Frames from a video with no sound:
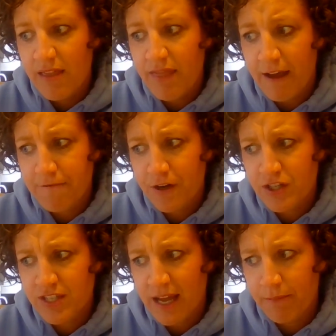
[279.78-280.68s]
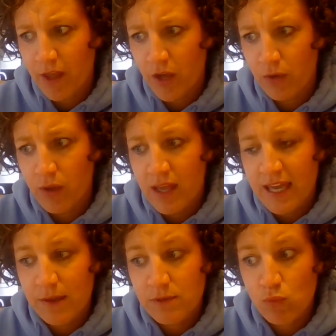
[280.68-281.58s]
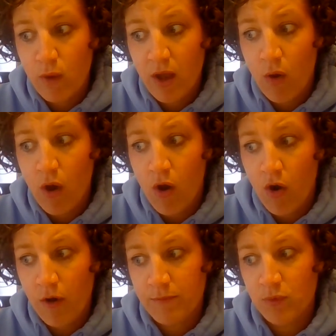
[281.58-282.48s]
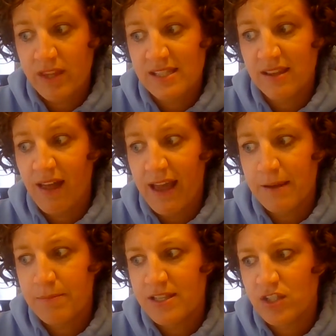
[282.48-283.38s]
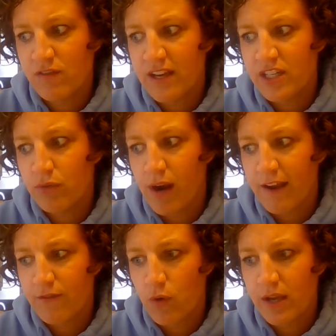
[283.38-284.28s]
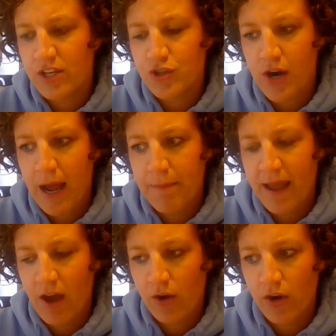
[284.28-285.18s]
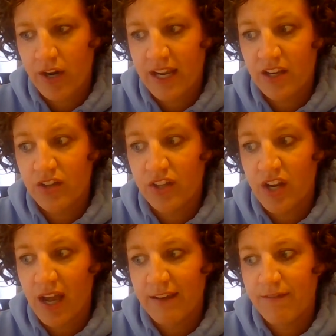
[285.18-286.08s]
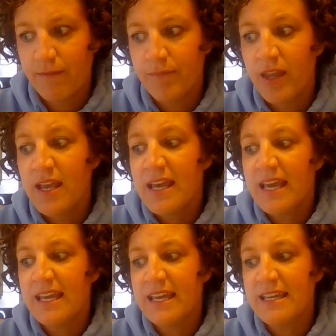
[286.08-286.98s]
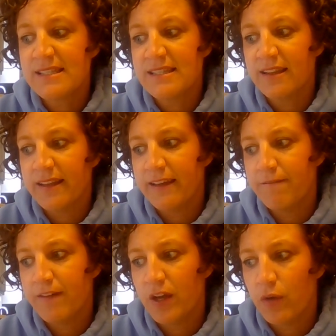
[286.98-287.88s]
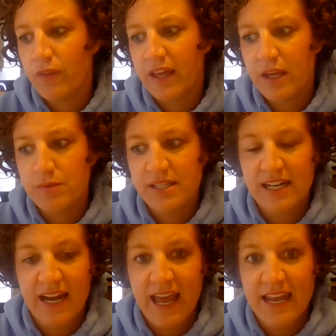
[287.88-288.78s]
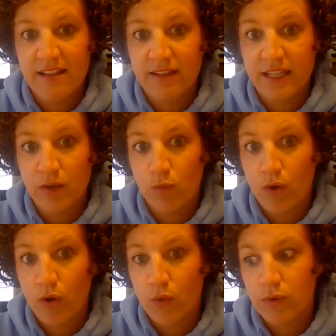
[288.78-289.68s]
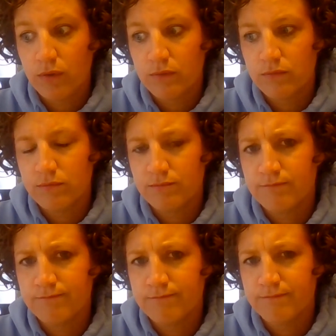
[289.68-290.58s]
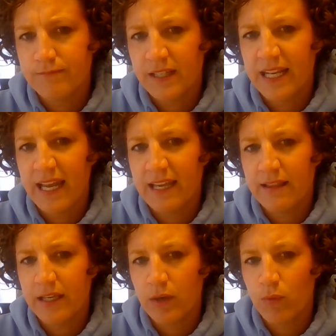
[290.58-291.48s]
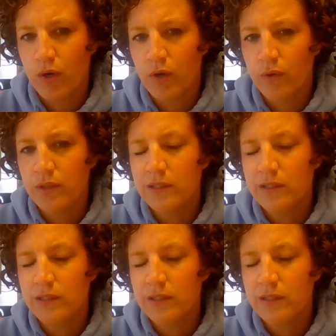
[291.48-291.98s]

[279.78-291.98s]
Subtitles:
That first time, though, he was well armed with his light Pennsylvania rifle and dry powder and a good knife. He instantly felt that he was in an alien world. An alien world.